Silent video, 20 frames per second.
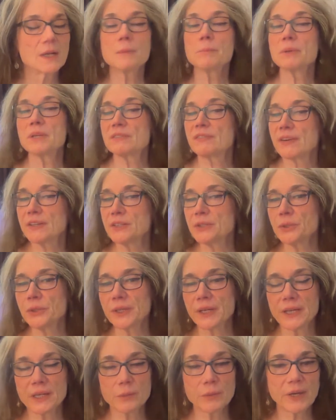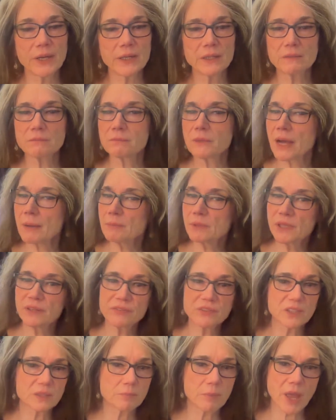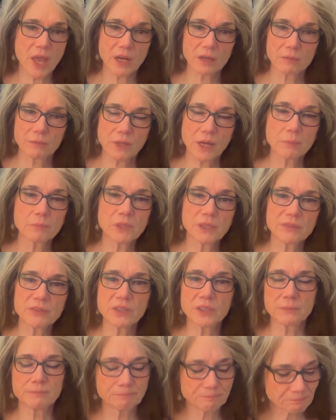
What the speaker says: but if I do it anyway, I'm lifted, man. I'm lifted.